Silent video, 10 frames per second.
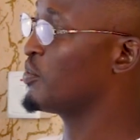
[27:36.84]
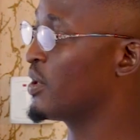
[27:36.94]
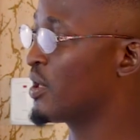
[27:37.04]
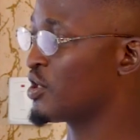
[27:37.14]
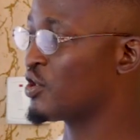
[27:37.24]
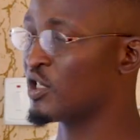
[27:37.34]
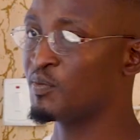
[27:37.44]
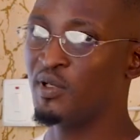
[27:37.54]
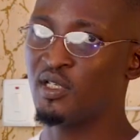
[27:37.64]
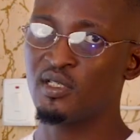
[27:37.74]
to be gracious
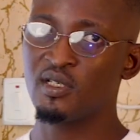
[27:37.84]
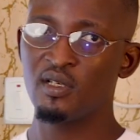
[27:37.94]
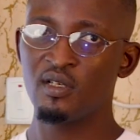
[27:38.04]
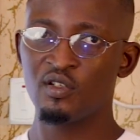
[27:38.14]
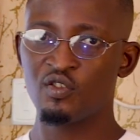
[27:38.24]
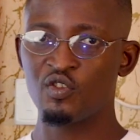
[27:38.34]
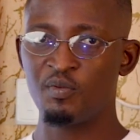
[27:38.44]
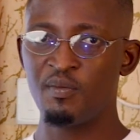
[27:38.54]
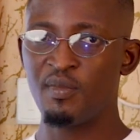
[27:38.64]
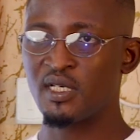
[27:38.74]
means to
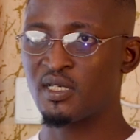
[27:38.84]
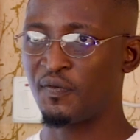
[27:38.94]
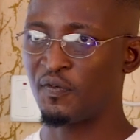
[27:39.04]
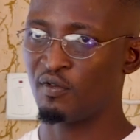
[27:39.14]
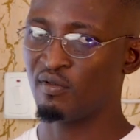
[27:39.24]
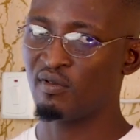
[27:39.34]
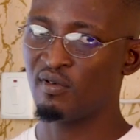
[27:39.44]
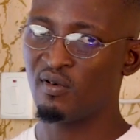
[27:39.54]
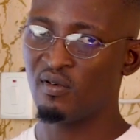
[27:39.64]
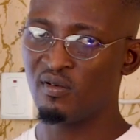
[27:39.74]
be merciful.
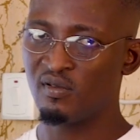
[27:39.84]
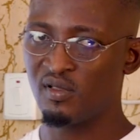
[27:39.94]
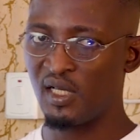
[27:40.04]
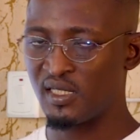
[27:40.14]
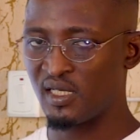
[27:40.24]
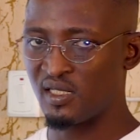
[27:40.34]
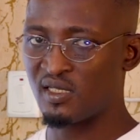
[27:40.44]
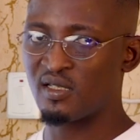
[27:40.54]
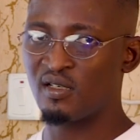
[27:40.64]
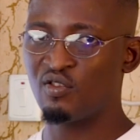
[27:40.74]
That
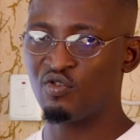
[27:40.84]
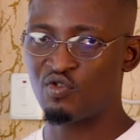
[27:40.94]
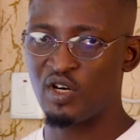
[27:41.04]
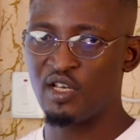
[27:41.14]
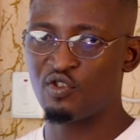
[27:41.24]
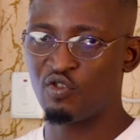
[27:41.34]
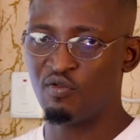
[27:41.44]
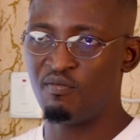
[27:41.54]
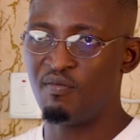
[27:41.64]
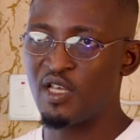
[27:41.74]
is, you try to
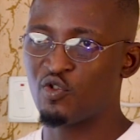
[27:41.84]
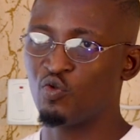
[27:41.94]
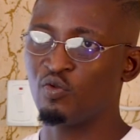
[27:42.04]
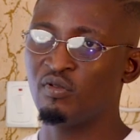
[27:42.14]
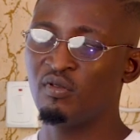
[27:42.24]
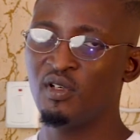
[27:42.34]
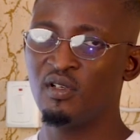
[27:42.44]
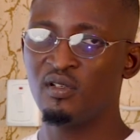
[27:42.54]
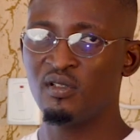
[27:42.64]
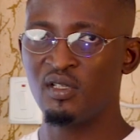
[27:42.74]
mettle
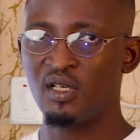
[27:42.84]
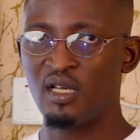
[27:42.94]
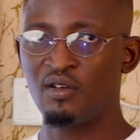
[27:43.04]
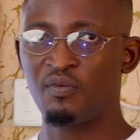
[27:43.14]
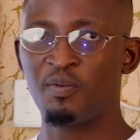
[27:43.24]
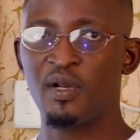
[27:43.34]
the kind of